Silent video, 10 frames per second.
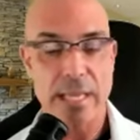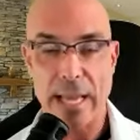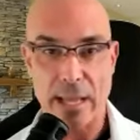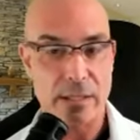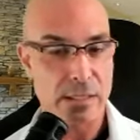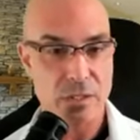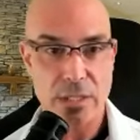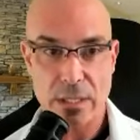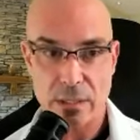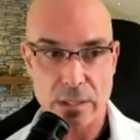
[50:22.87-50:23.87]
Yeah, this
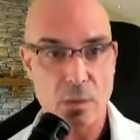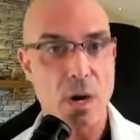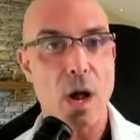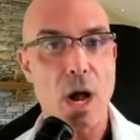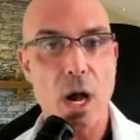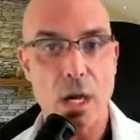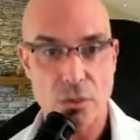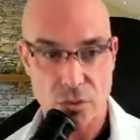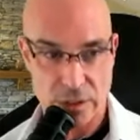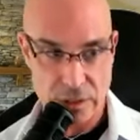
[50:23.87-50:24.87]
year there were
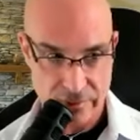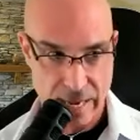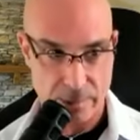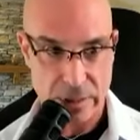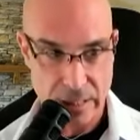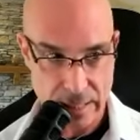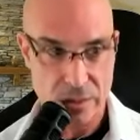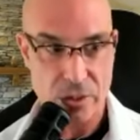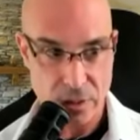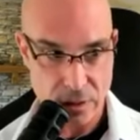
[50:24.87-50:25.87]
hundreds of
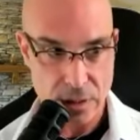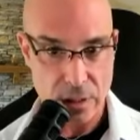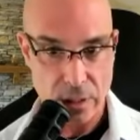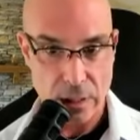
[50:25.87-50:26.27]
applications.